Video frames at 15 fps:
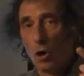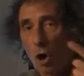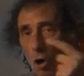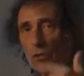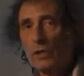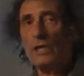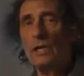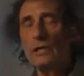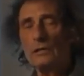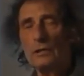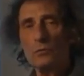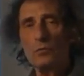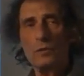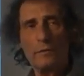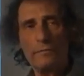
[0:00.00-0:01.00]

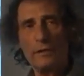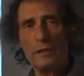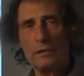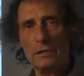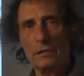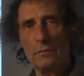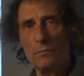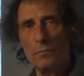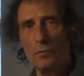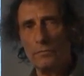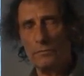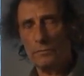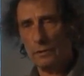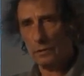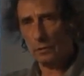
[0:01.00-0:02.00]
correlated with the fact that he
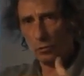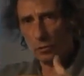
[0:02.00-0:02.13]
moved